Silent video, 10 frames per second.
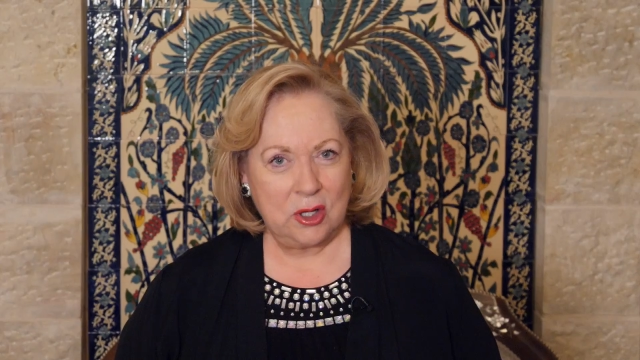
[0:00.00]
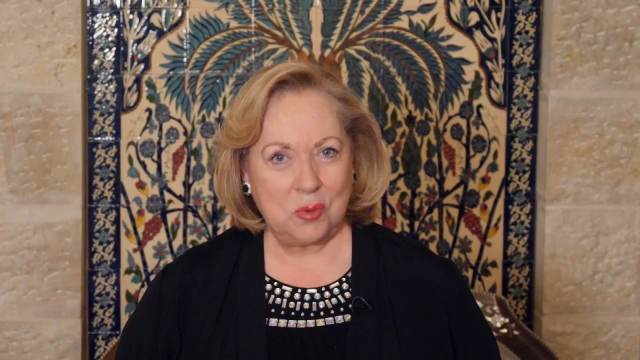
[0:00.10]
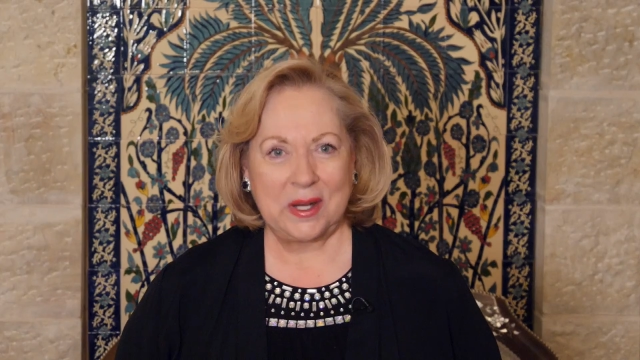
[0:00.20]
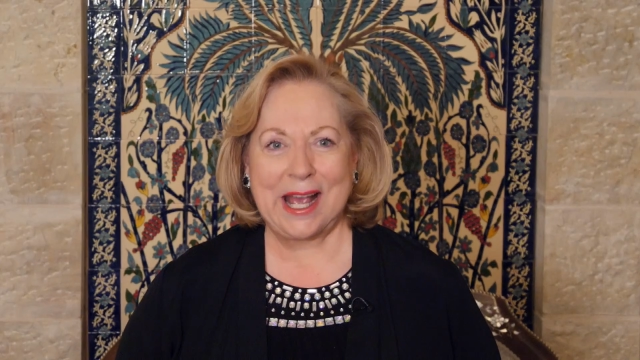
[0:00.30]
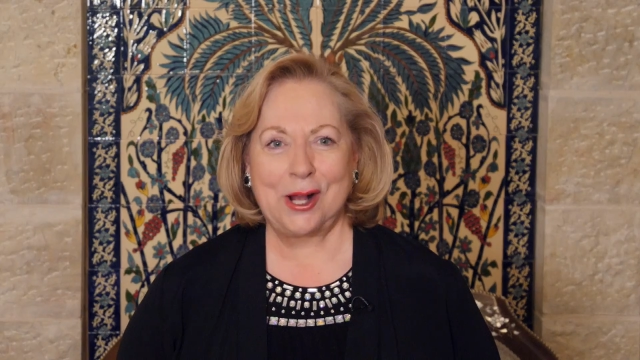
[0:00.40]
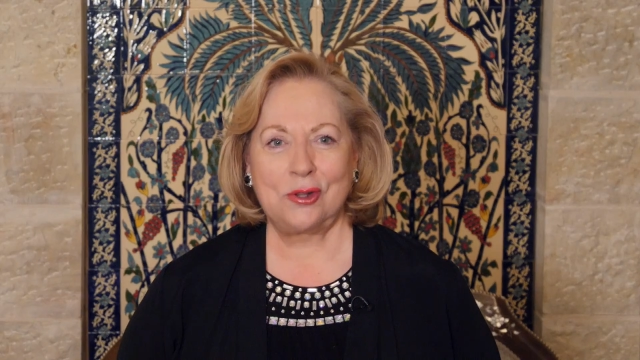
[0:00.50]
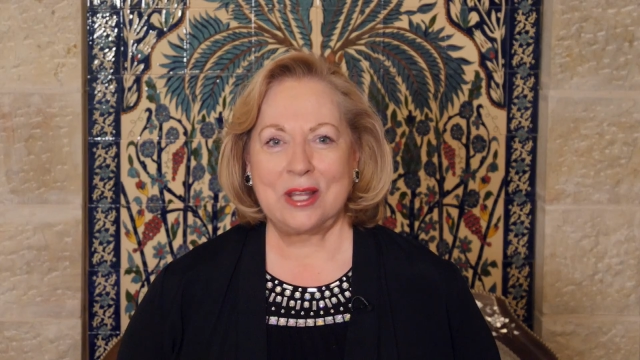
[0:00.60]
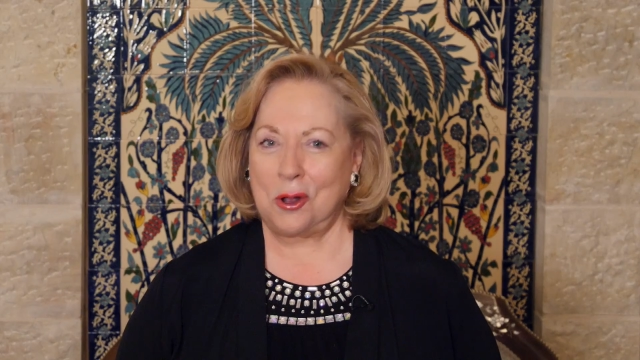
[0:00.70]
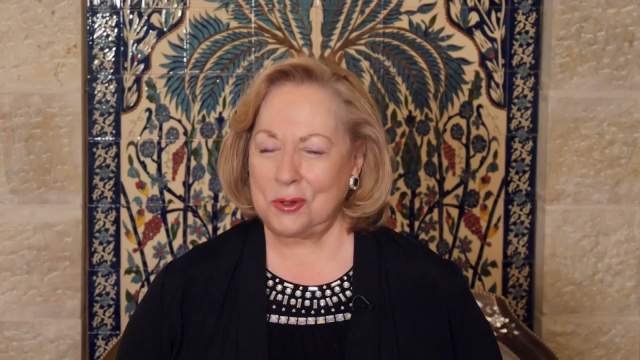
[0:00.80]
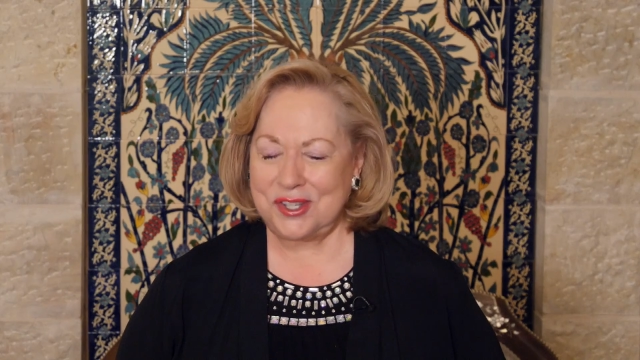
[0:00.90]
who had held
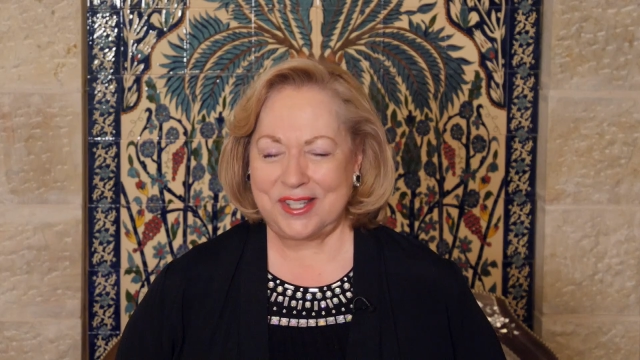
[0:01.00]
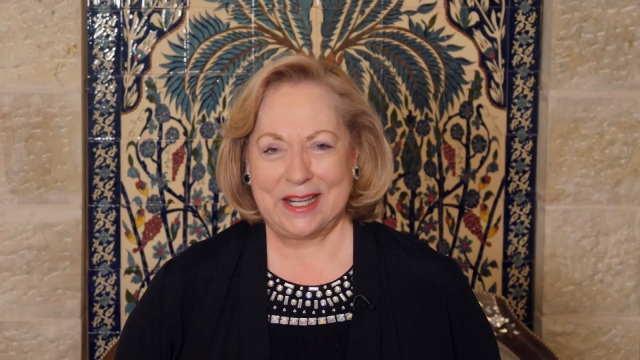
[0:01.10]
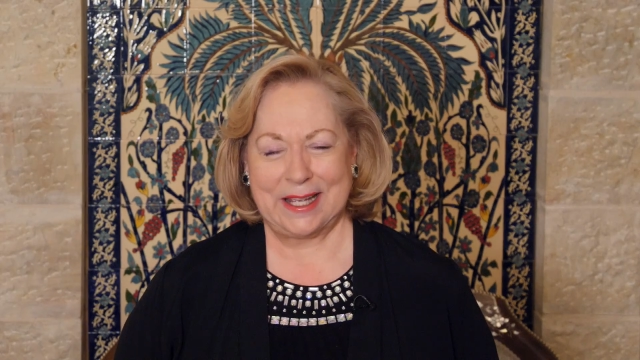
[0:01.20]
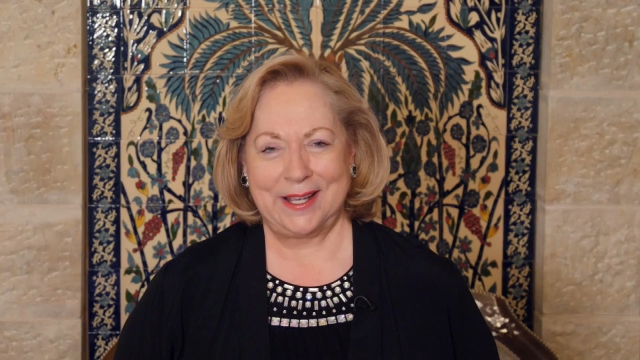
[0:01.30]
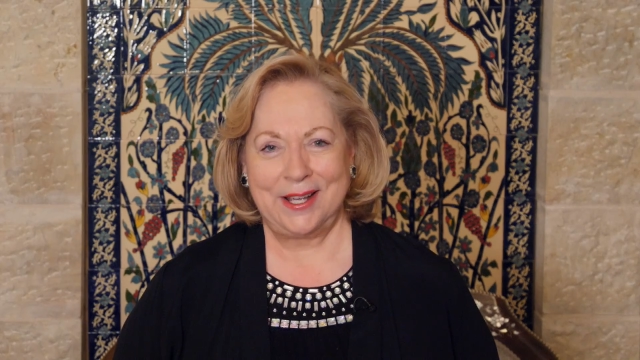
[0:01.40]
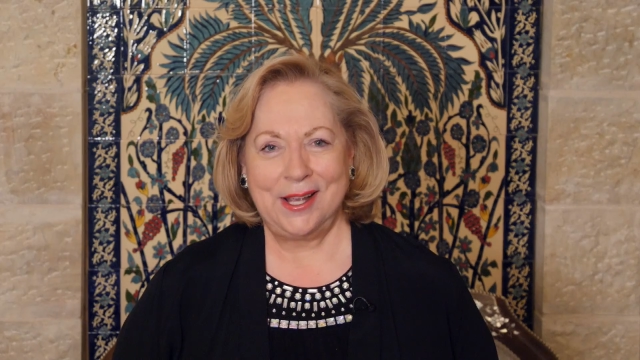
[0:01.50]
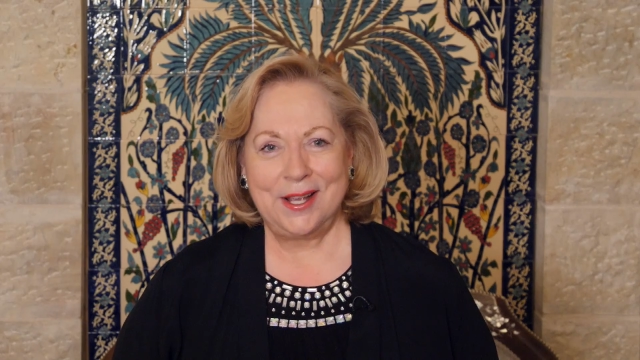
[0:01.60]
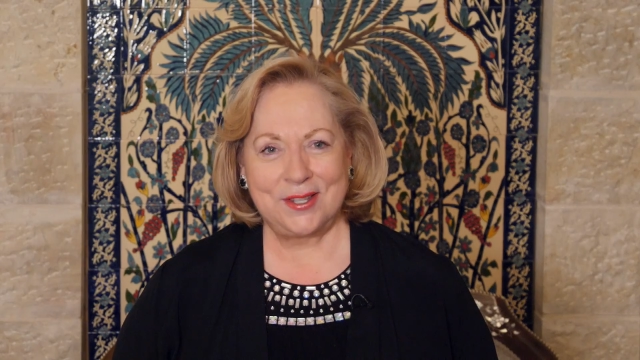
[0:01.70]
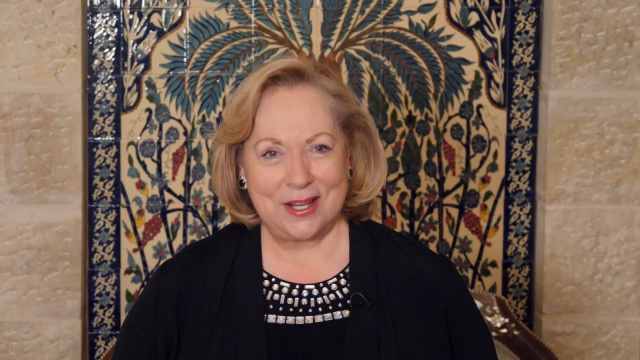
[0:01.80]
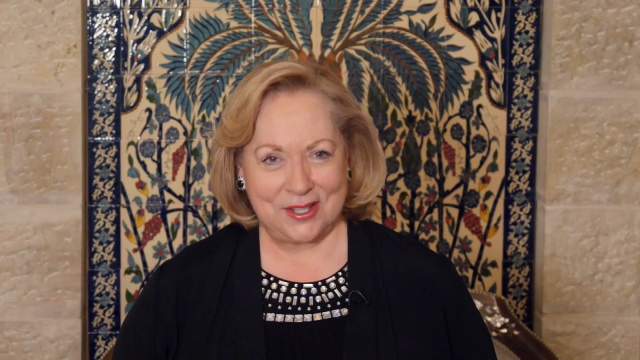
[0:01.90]
the old city
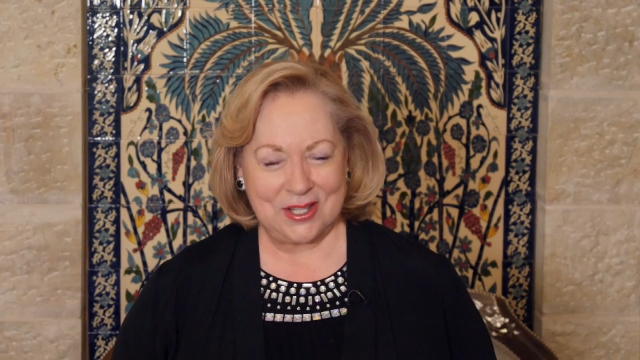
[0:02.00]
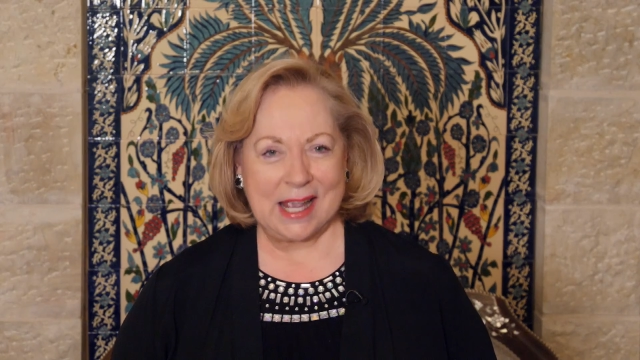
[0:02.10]
since